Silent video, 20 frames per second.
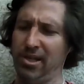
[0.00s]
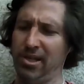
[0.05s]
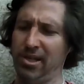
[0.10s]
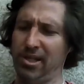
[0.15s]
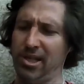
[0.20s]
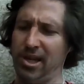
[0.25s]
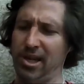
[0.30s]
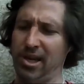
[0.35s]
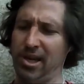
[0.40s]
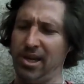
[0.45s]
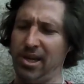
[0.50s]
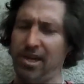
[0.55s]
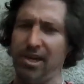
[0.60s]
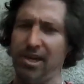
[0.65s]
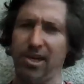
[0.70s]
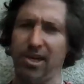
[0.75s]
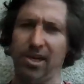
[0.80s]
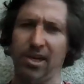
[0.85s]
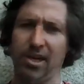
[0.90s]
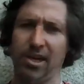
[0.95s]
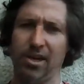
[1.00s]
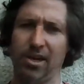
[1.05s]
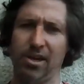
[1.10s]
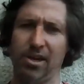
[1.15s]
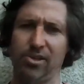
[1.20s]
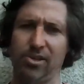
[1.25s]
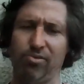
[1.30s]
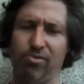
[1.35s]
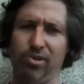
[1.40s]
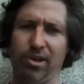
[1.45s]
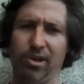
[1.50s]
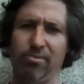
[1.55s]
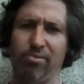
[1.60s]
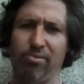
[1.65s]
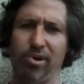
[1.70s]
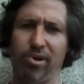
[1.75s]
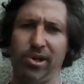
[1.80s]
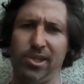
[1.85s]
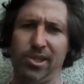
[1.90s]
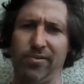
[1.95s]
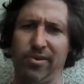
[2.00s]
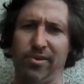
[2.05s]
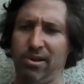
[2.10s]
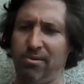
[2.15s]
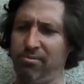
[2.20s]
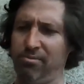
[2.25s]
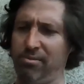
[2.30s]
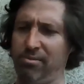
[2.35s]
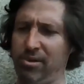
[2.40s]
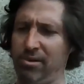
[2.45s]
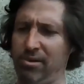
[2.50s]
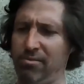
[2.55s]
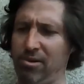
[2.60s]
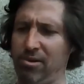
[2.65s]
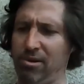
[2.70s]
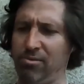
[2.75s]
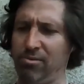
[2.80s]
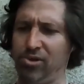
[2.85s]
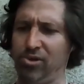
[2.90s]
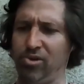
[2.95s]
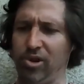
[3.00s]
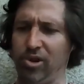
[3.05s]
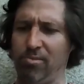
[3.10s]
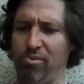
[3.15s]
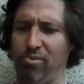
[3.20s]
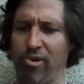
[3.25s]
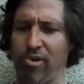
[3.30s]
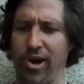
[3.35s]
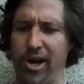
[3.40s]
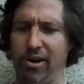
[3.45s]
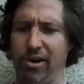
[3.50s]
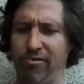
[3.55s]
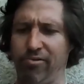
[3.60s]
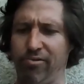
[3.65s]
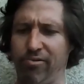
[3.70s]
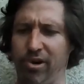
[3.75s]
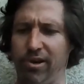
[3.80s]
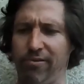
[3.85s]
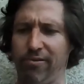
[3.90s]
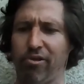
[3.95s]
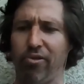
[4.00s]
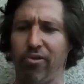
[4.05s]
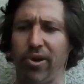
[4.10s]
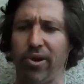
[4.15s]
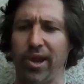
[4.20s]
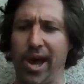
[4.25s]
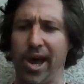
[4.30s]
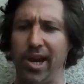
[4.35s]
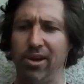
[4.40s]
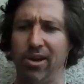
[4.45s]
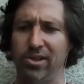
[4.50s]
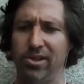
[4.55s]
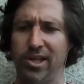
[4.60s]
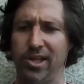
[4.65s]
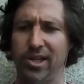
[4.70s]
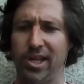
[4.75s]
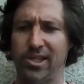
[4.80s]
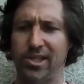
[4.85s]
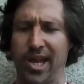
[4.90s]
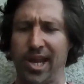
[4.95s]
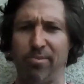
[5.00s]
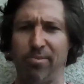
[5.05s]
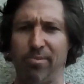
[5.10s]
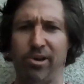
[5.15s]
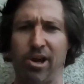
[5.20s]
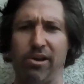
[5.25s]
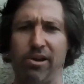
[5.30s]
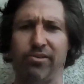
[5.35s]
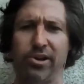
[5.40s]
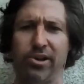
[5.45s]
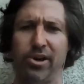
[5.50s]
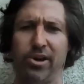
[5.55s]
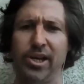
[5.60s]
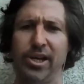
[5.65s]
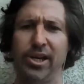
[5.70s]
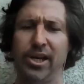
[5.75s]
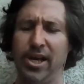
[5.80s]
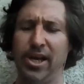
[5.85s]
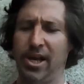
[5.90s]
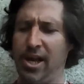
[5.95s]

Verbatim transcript: it's uh, you know it's really mm. impressive, and I'm, I'm, I'm sure you're proud of what you've created because it doesn't happen overnight.